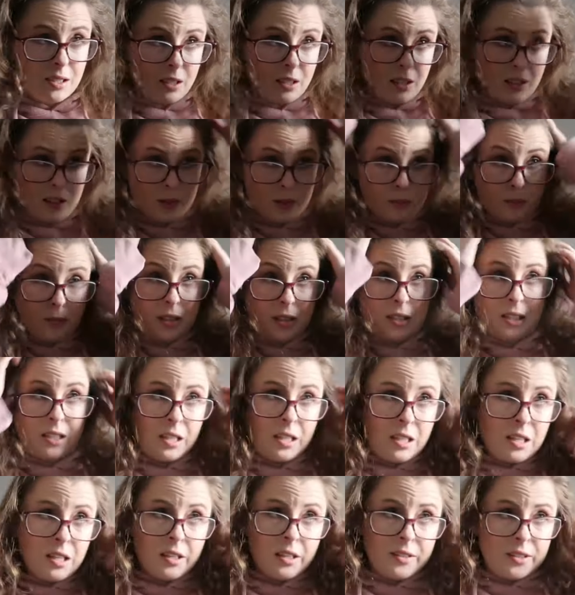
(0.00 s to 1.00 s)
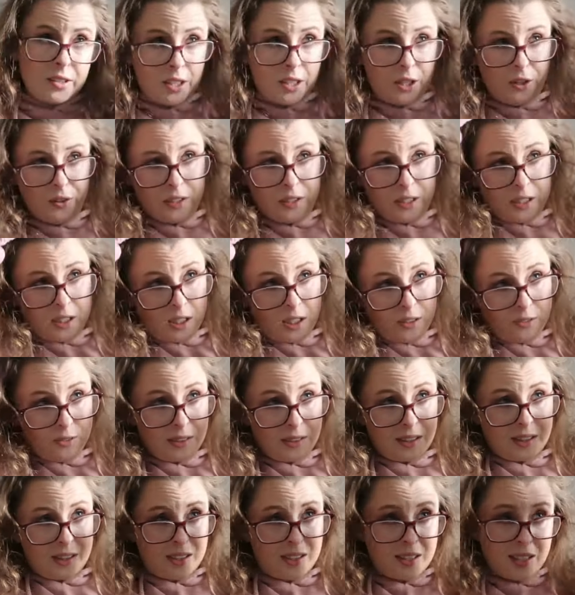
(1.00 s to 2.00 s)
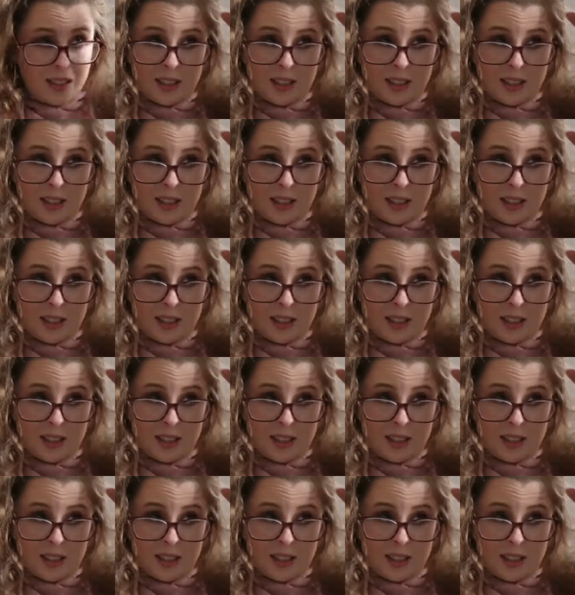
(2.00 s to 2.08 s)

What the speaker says: The only difference